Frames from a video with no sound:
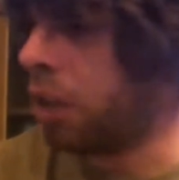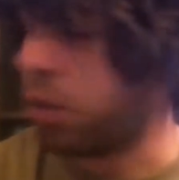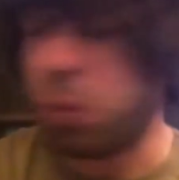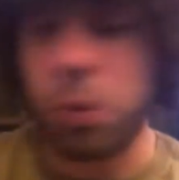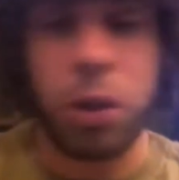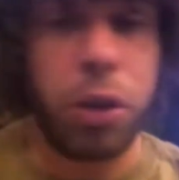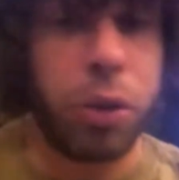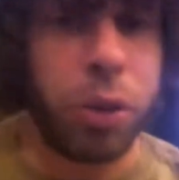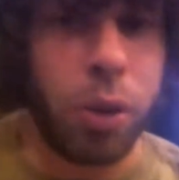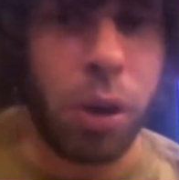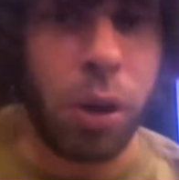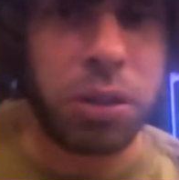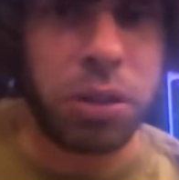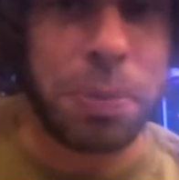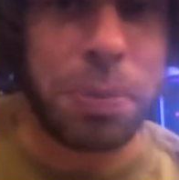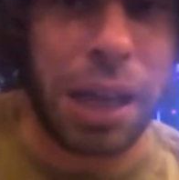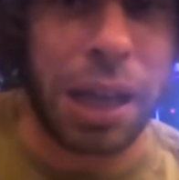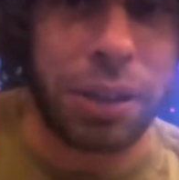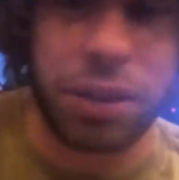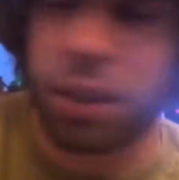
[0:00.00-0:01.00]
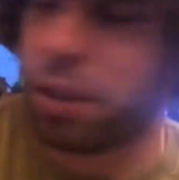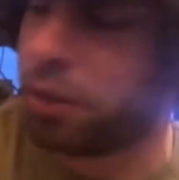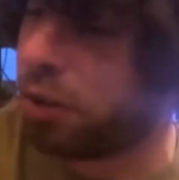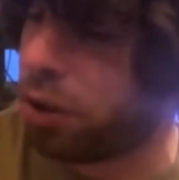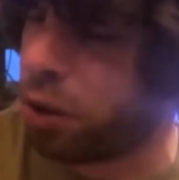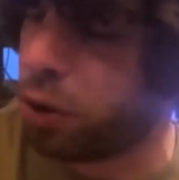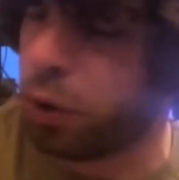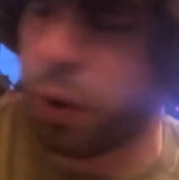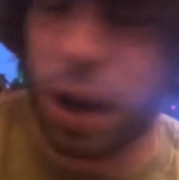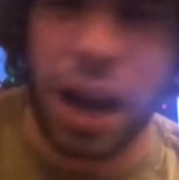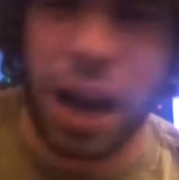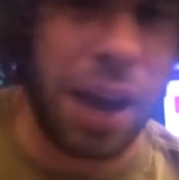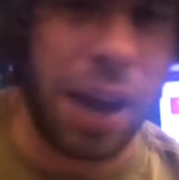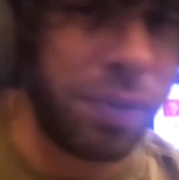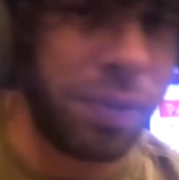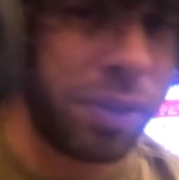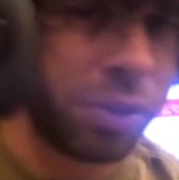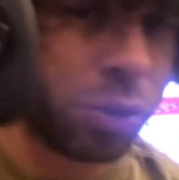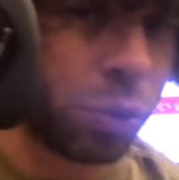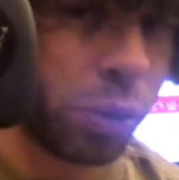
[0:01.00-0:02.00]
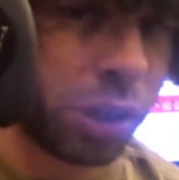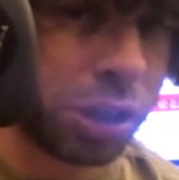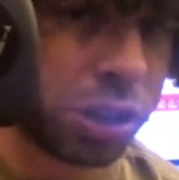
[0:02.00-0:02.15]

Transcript: So what are your thoughts about this? Do you have this